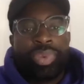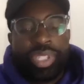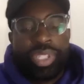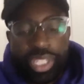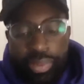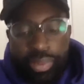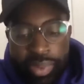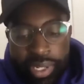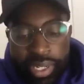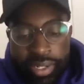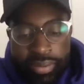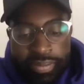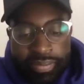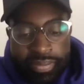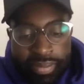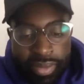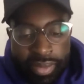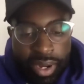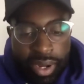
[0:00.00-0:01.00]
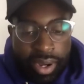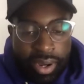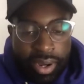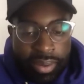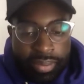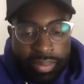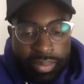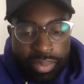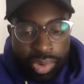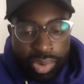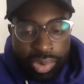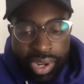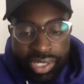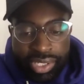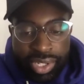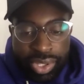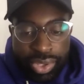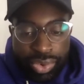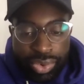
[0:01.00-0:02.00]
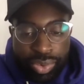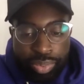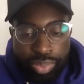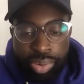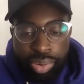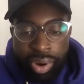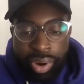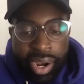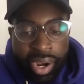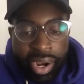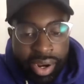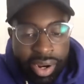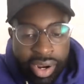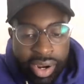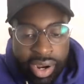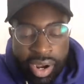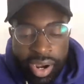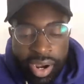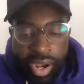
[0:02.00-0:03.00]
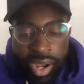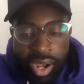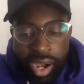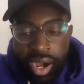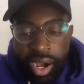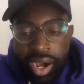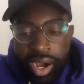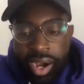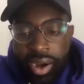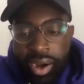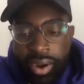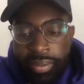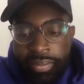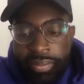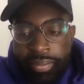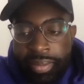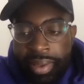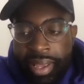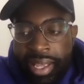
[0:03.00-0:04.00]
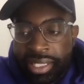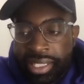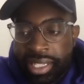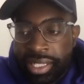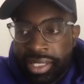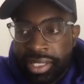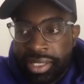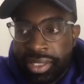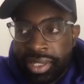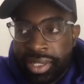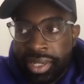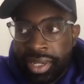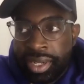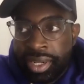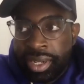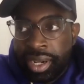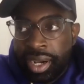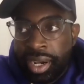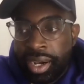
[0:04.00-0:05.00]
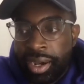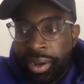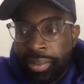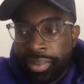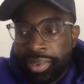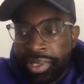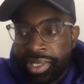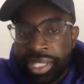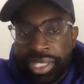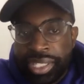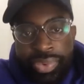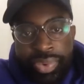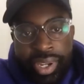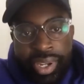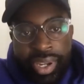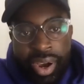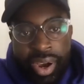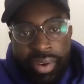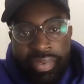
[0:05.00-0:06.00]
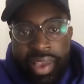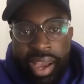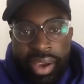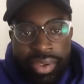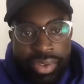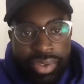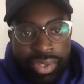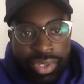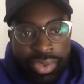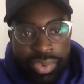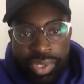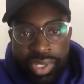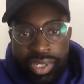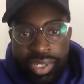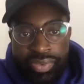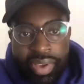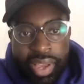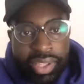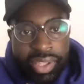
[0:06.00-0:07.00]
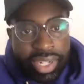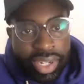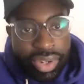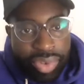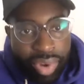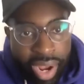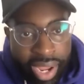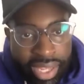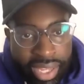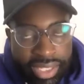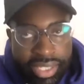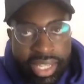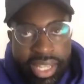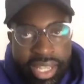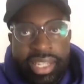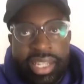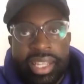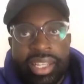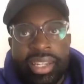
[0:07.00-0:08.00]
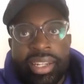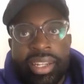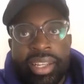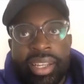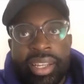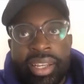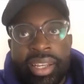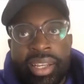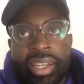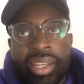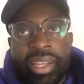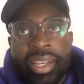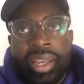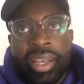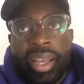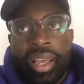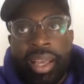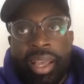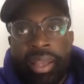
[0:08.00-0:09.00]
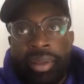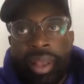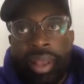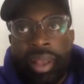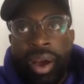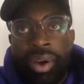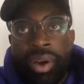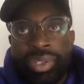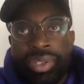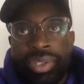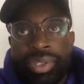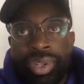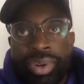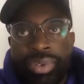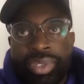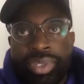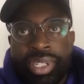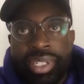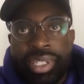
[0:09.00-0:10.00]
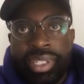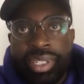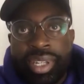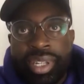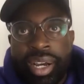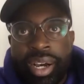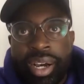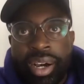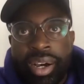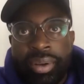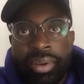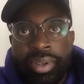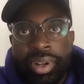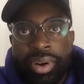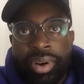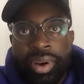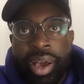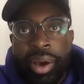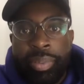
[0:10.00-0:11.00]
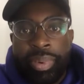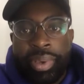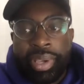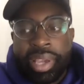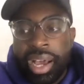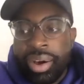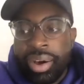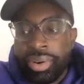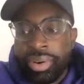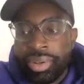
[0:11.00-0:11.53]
been progressing through prayer and just centering our values, which is founded in Christ, and also just helping out